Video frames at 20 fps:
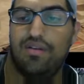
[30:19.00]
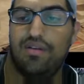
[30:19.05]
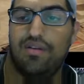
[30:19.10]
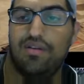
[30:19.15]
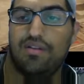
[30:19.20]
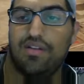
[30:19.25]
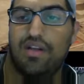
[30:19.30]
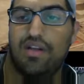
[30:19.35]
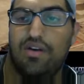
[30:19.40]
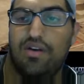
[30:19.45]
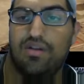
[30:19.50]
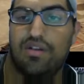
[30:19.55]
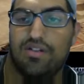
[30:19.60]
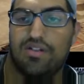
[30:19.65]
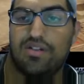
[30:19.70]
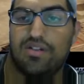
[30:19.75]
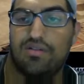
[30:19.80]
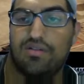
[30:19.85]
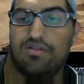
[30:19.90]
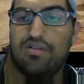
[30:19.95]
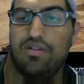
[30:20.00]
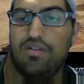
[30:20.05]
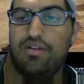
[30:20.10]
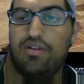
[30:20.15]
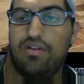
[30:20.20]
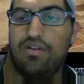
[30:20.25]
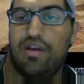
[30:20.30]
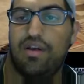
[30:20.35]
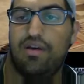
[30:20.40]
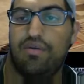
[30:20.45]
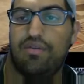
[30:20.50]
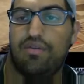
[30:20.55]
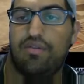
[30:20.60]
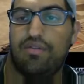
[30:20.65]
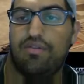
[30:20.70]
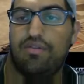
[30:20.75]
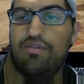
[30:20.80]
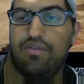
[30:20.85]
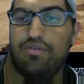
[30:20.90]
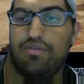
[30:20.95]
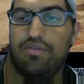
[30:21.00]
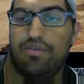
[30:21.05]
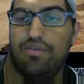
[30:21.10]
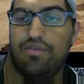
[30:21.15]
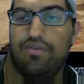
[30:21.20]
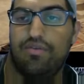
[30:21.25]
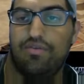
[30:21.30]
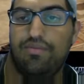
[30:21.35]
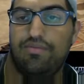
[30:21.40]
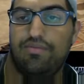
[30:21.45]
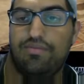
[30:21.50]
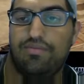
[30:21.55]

So now let's just clear that from group.